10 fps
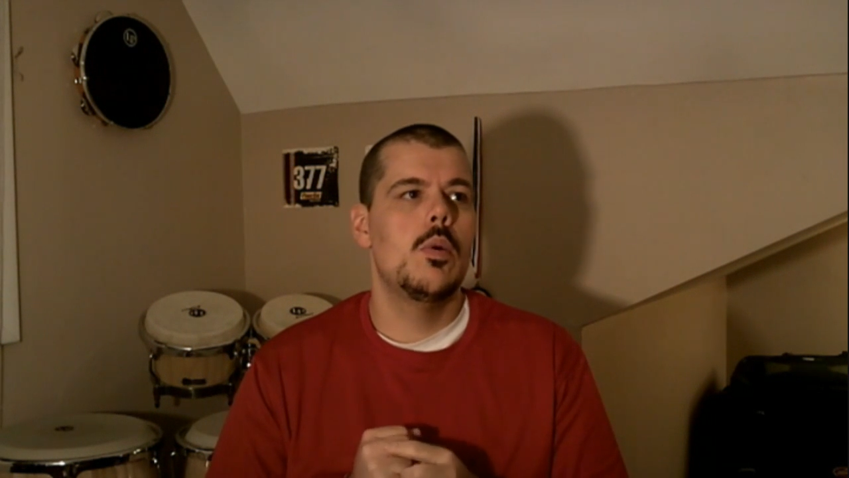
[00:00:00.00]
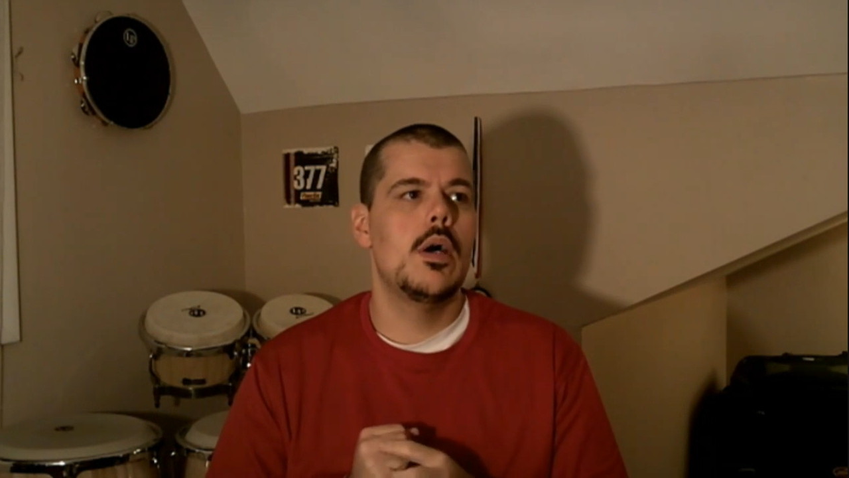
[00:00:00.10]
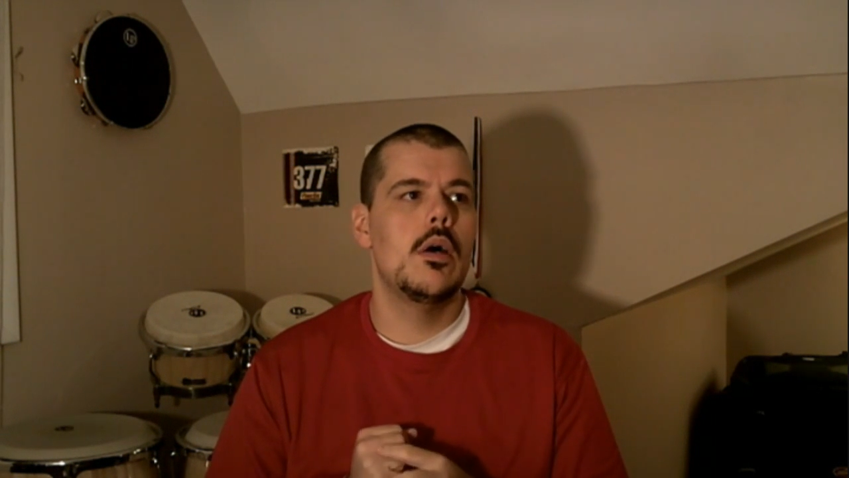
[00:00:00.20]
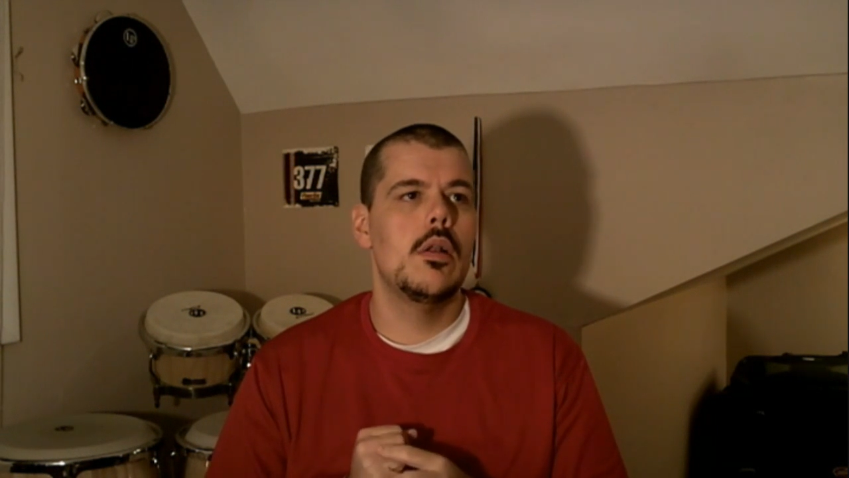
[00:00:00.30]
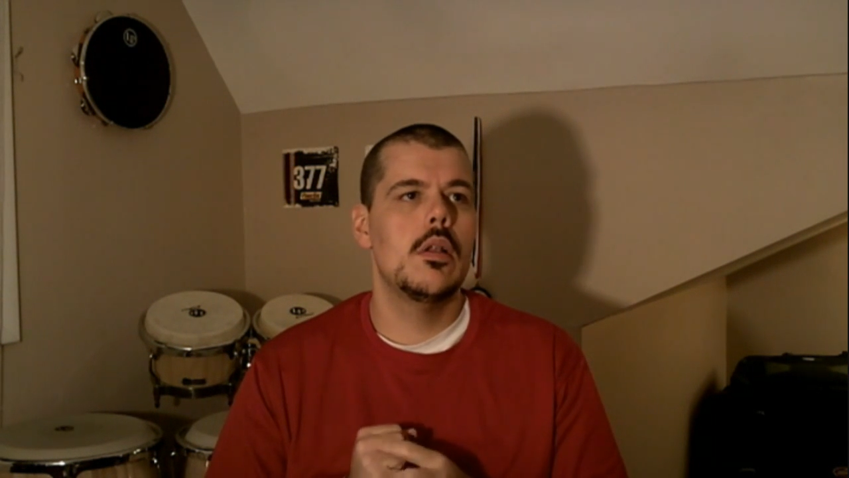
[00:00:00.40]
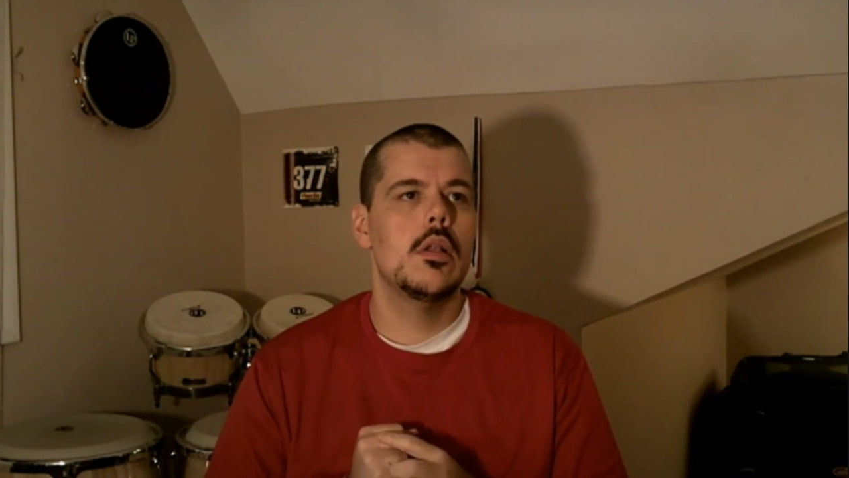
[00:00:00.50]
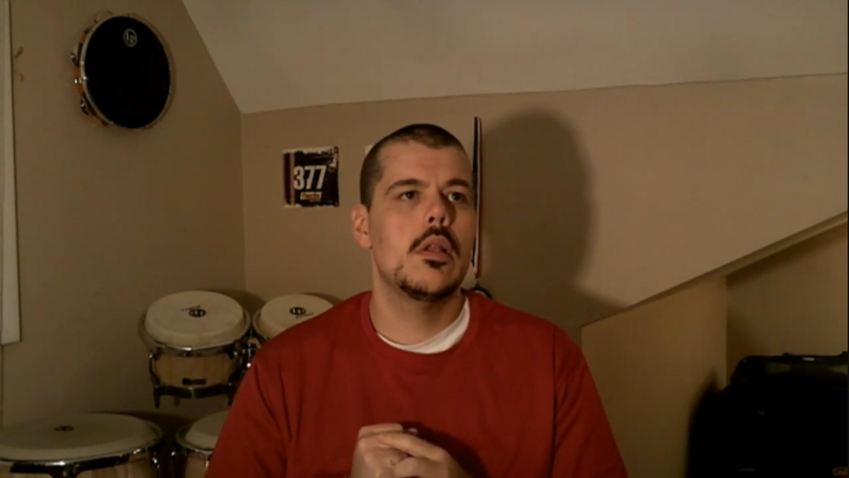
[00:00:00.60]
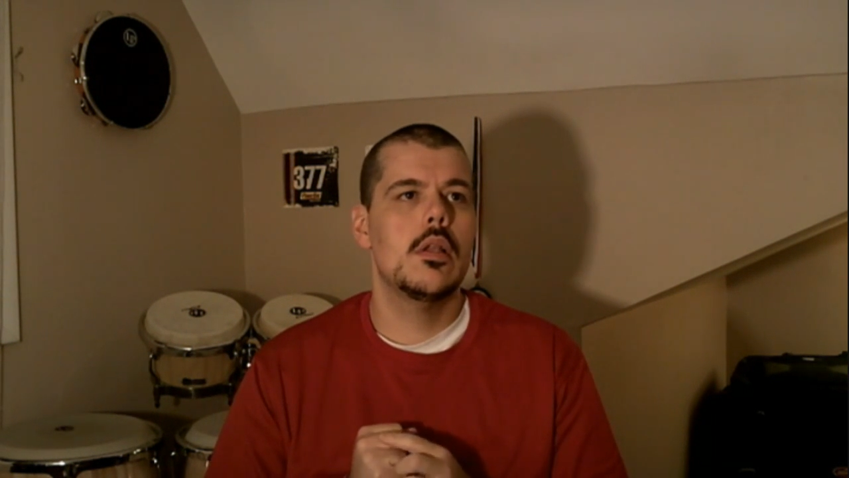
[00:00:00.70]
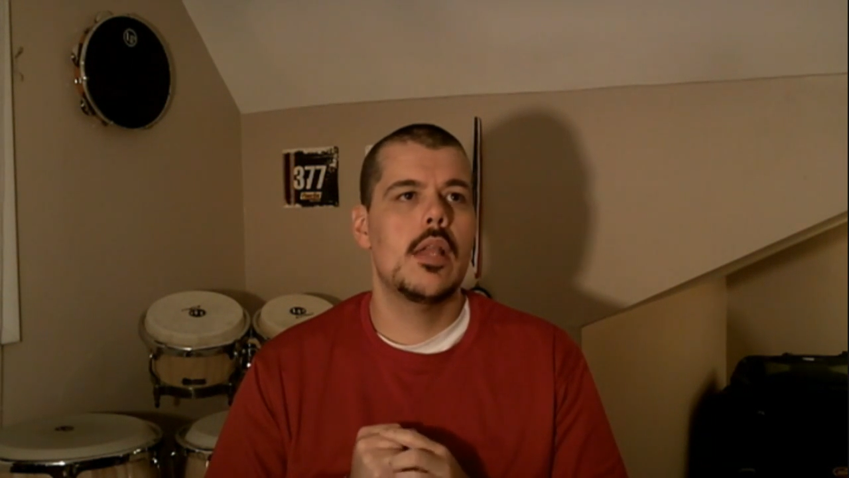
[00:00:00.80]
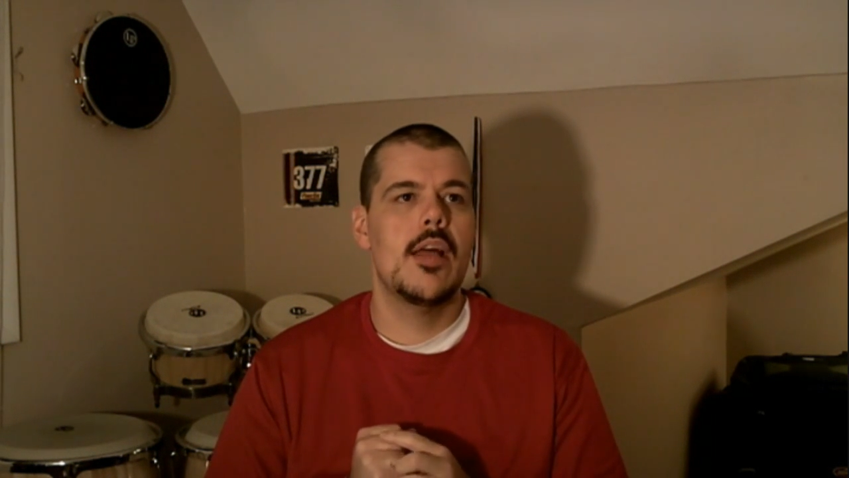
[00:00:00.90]
Well,
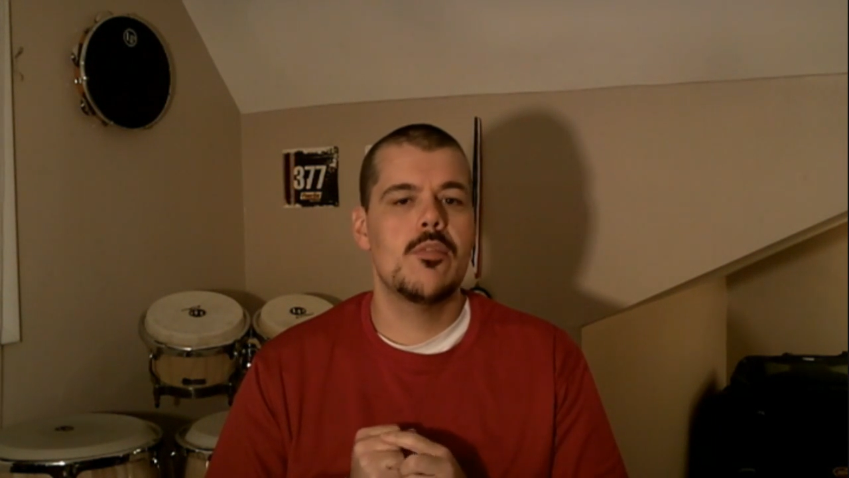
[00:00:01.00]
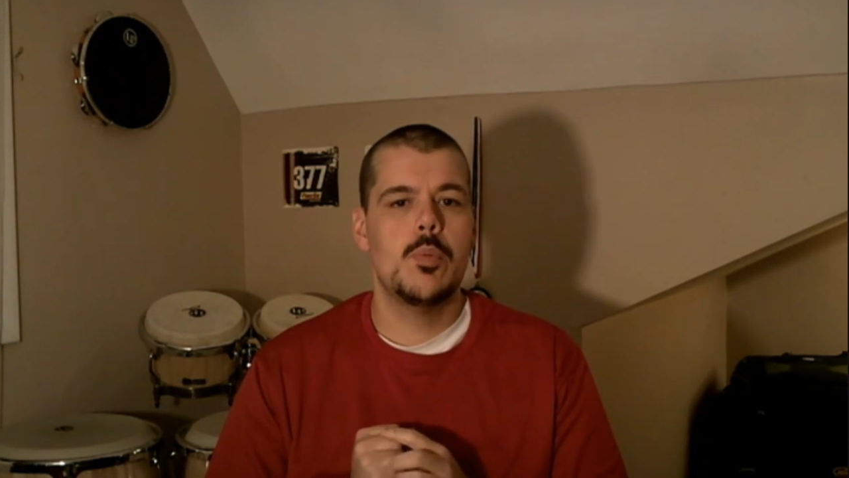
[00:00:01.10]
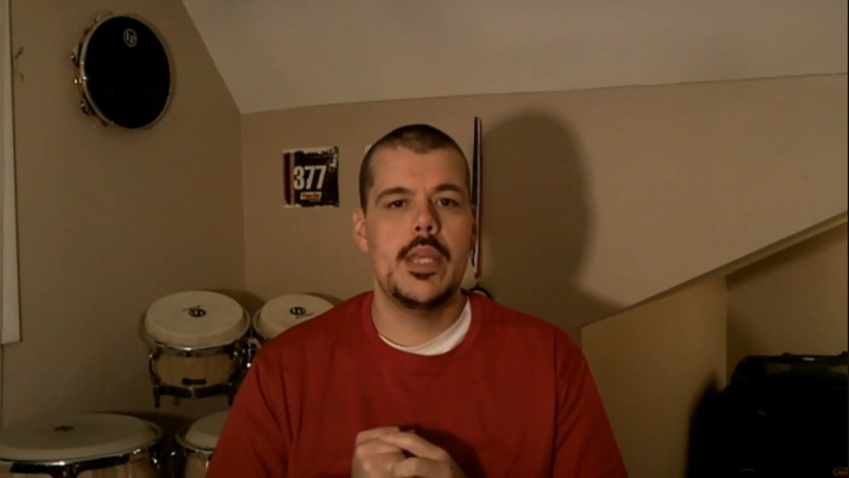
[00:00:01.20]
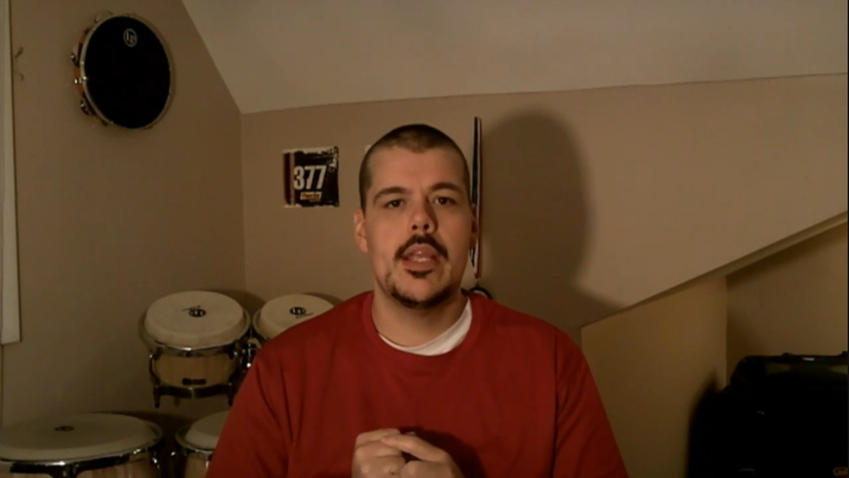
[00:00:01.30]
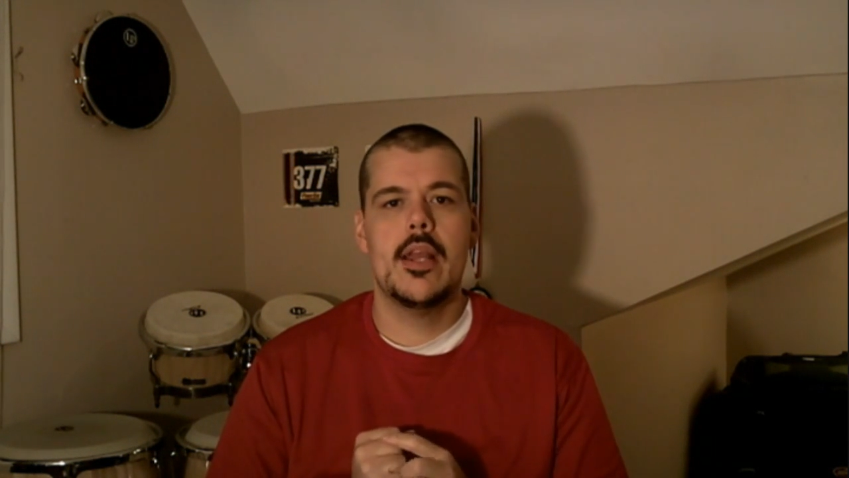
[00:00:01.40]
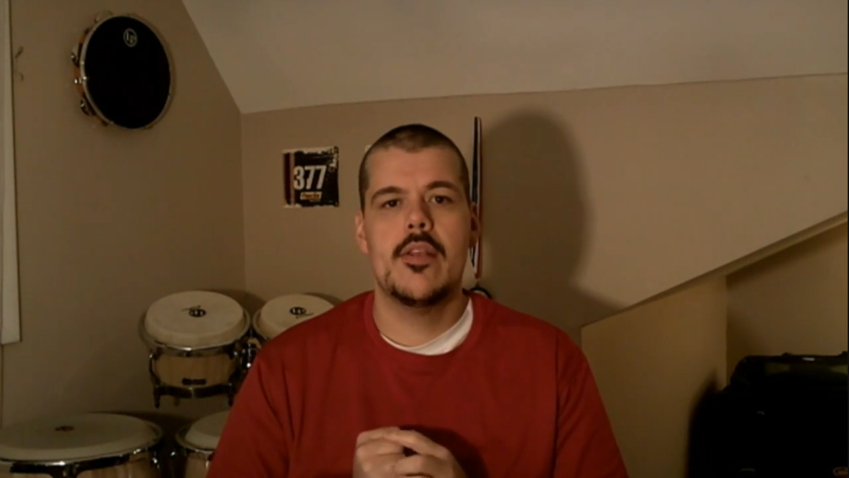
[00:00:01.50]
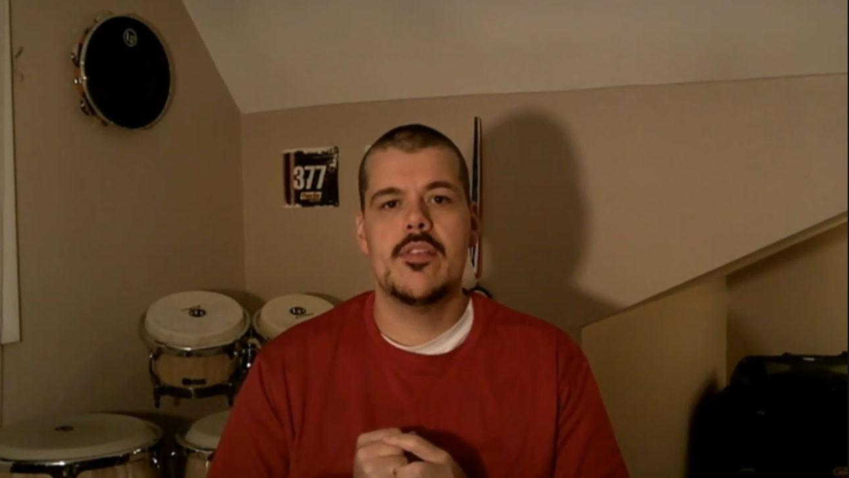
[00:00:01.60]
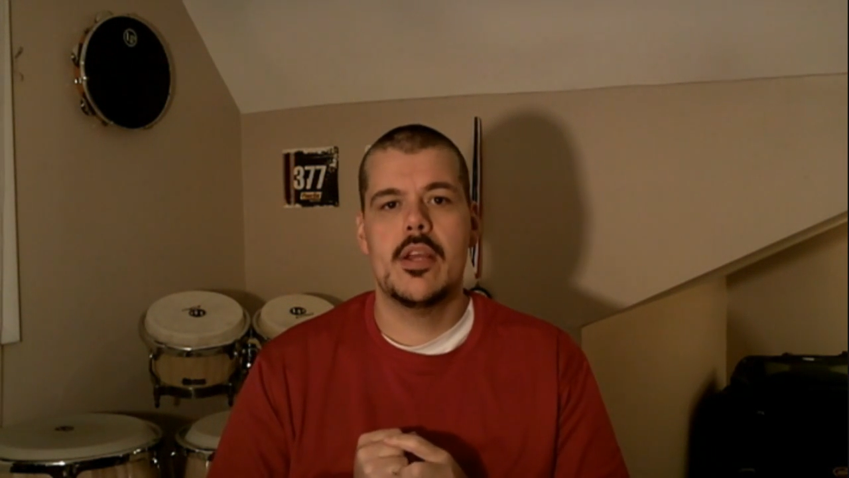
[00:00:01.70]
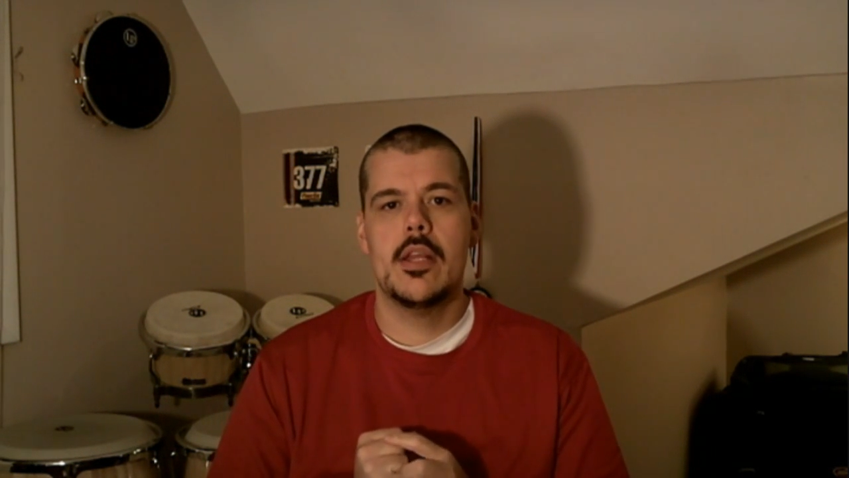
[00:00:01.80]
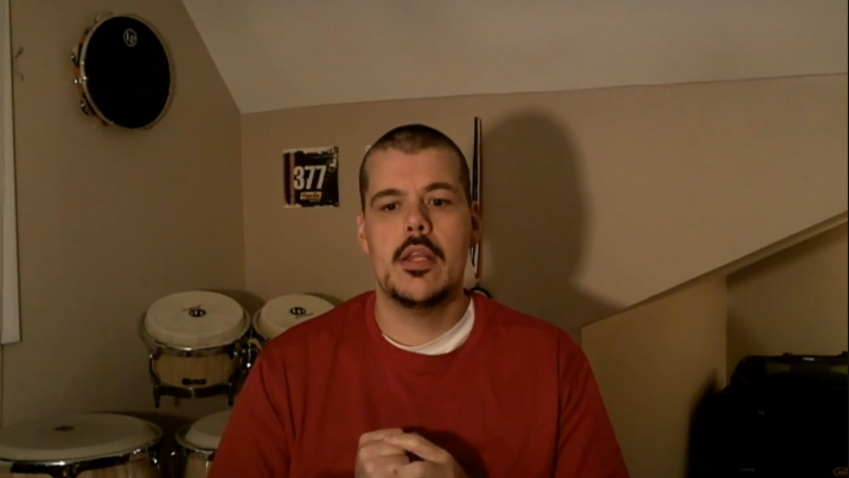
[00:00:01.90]
last week I
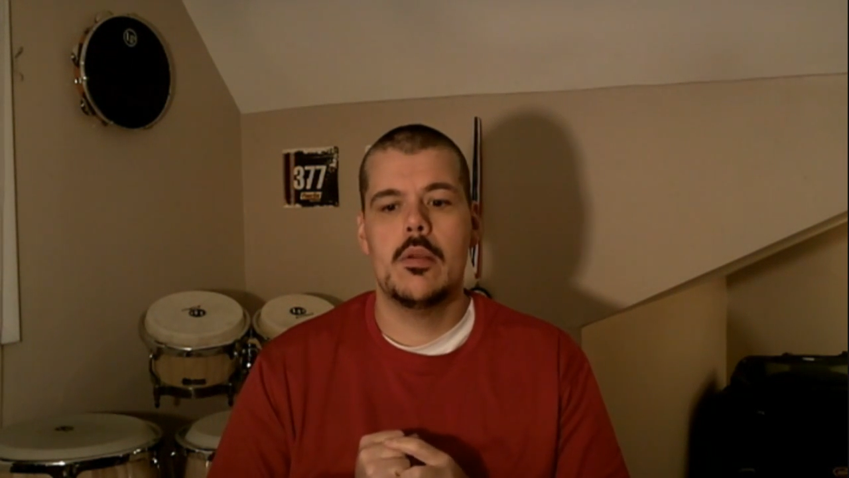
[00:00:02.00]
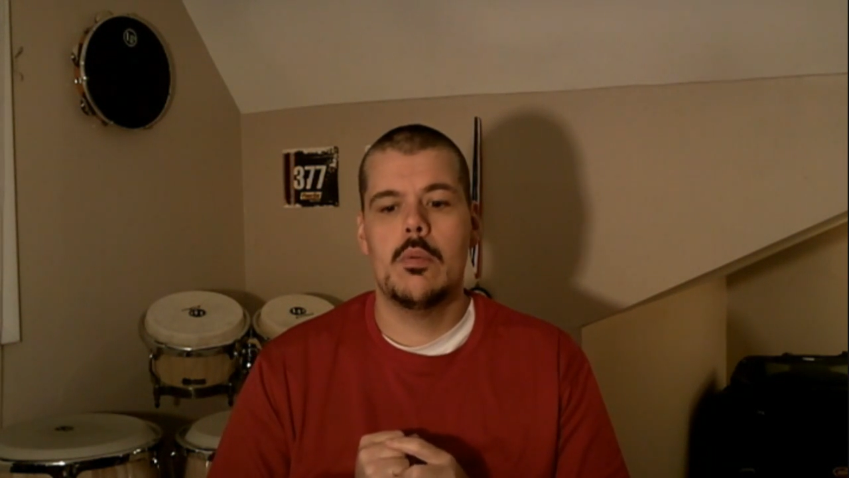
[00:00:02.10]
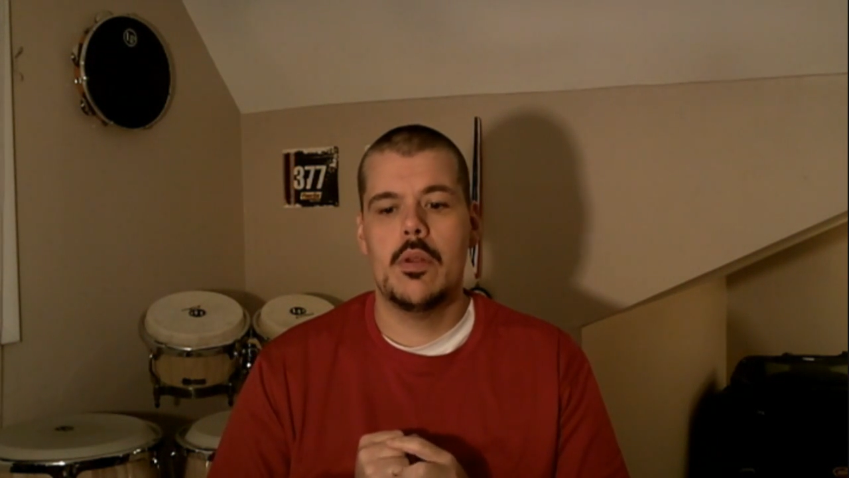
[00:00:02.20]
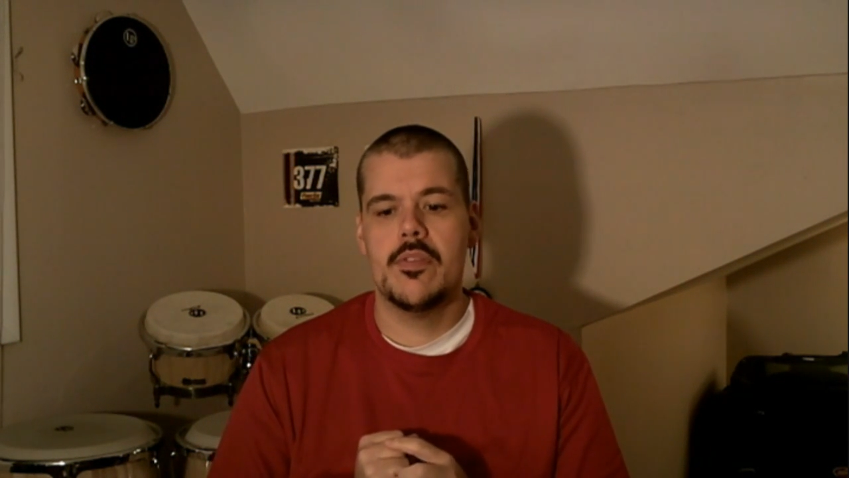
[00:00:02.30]
decided,